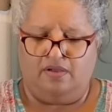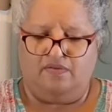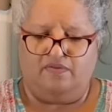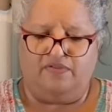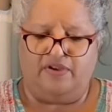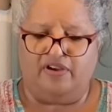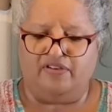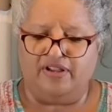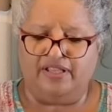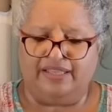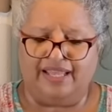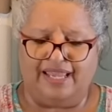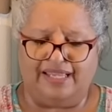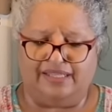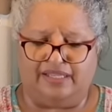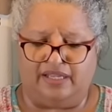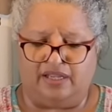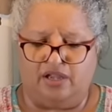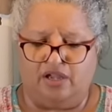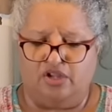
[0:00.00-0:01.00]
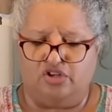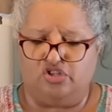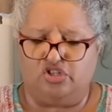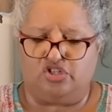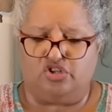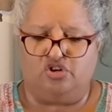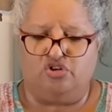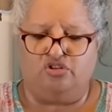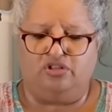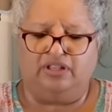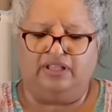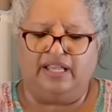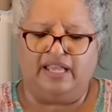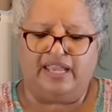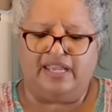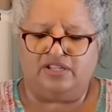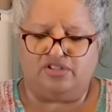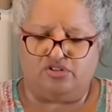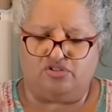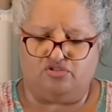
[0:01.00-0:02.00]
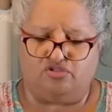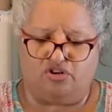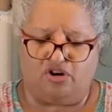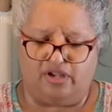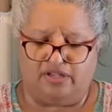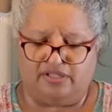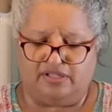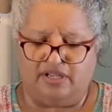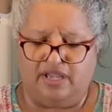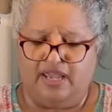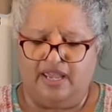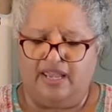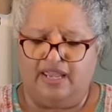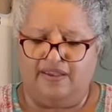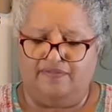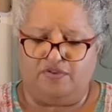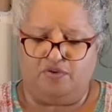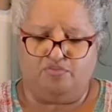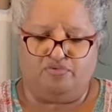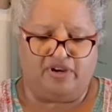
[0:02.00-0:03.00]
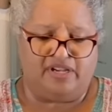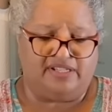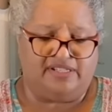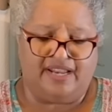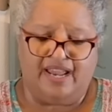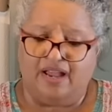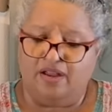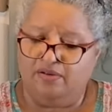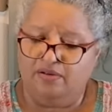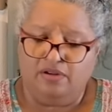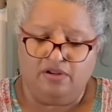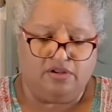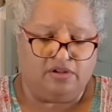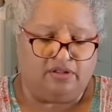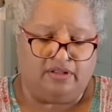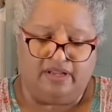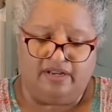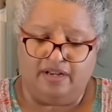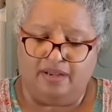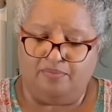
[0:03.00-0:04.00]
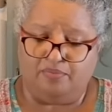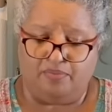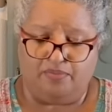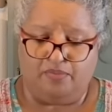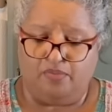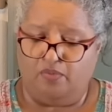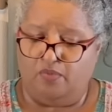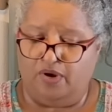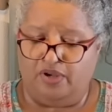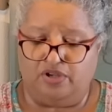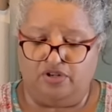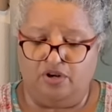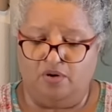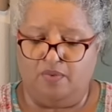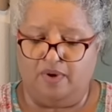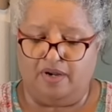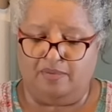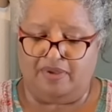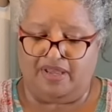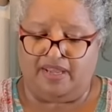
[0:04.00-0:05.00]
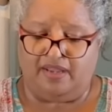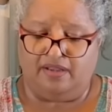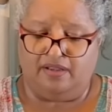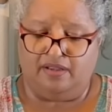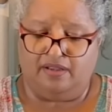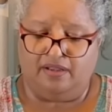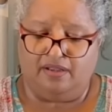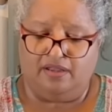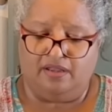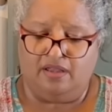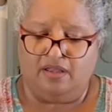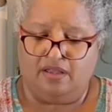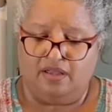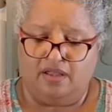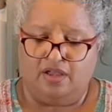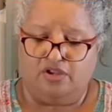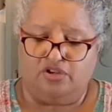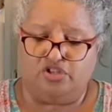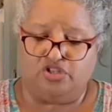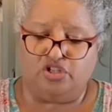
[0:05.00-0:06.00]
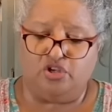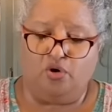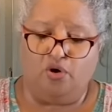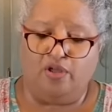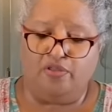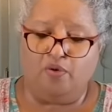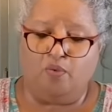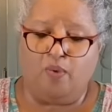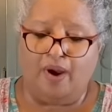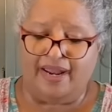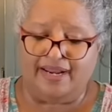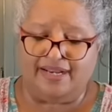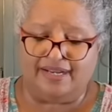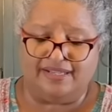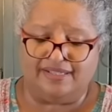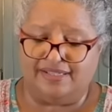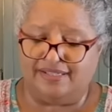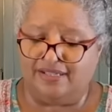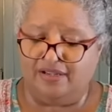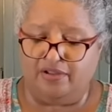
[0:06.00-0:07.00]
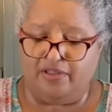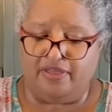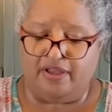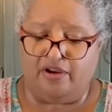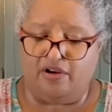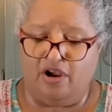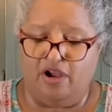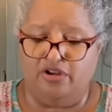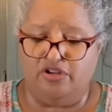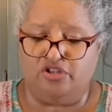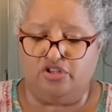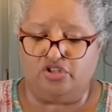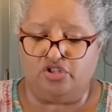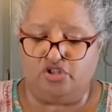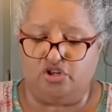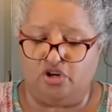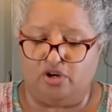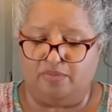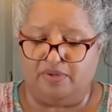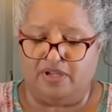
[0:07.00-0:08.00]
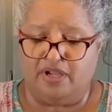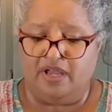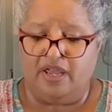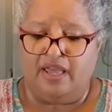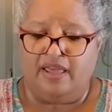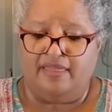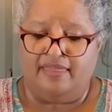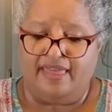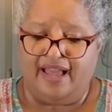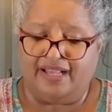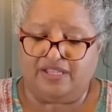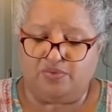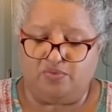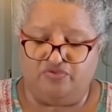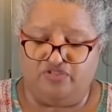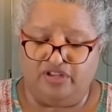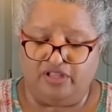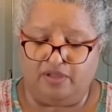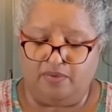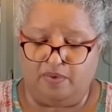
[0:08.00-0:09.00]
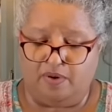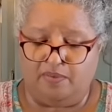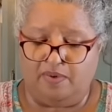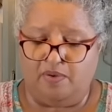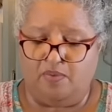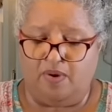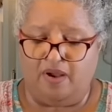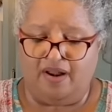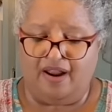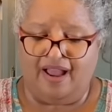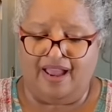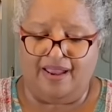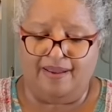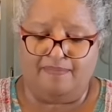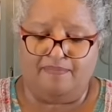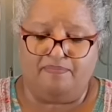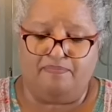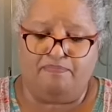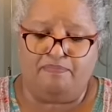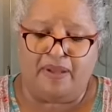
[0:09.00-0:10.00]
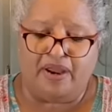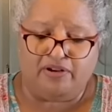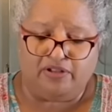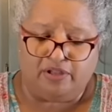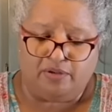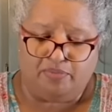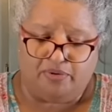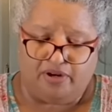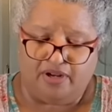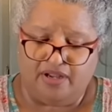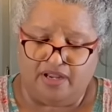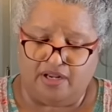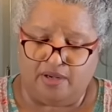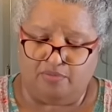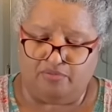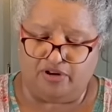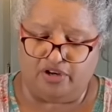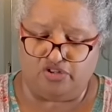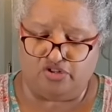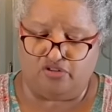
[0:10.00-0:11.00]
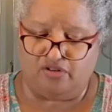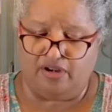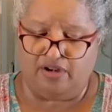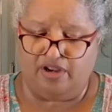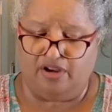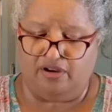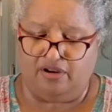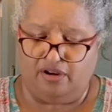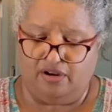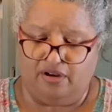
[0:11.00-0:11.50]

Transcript: Very lightly, just glaze across. If you press down, you'll end up where you don't want to be. You see all the white is still there undisturbed. That's really what we want. I am barely putting any pressure on here.